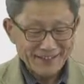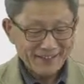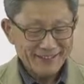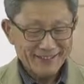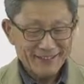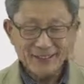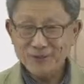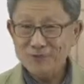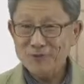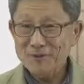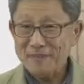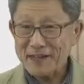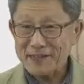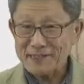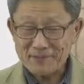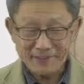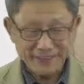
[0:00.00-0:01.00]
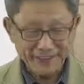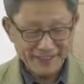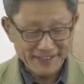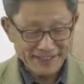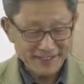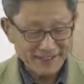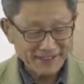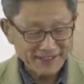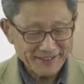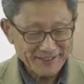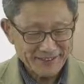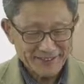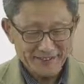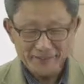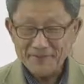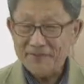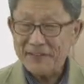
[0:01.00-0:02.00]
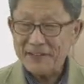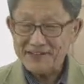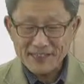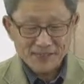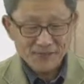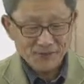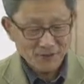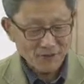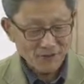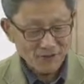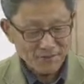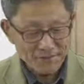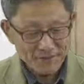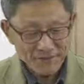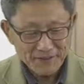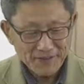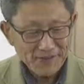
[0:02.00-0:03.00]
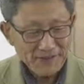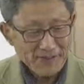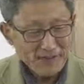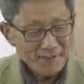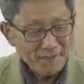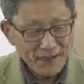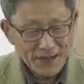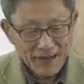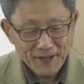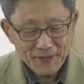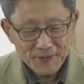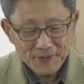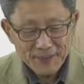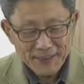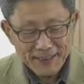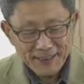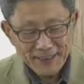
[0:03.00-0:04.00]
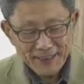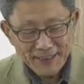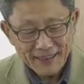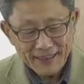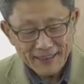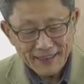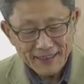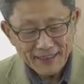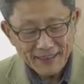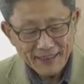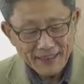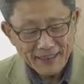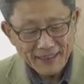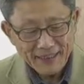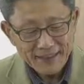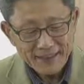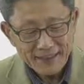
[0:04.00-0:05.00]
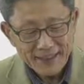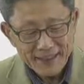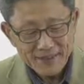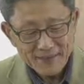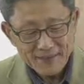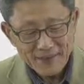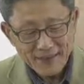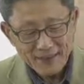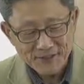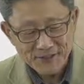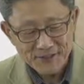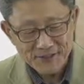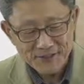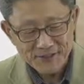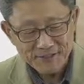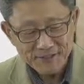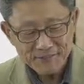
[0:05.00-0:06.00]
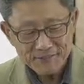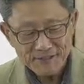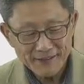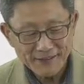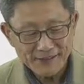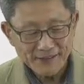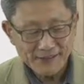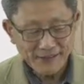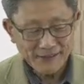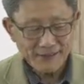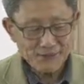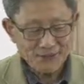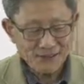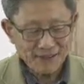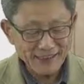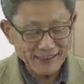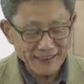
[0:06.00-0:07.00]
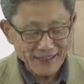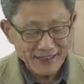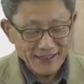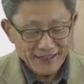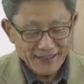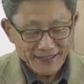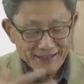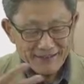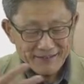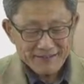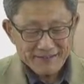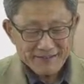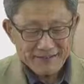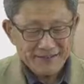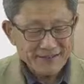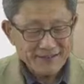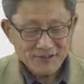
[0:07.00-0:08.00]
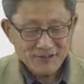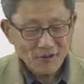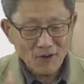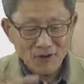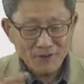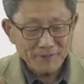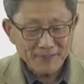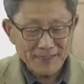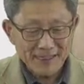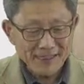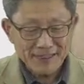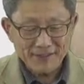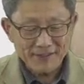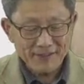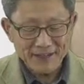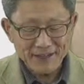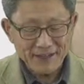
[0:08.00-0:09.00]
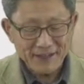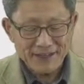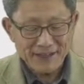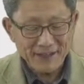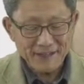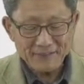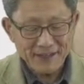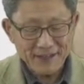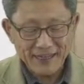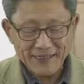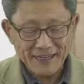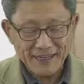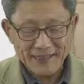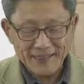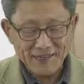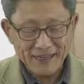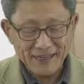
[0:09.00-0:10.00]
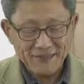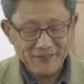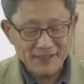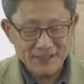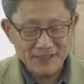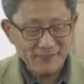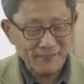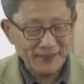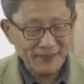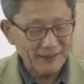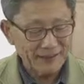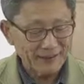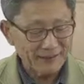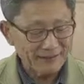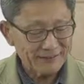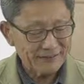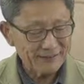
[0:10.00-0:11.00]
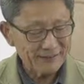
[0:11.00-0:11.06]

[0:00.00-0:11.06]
Then two possibilities. First, solve by using this relationship. Then you can solve this simultaneous equation just by heart.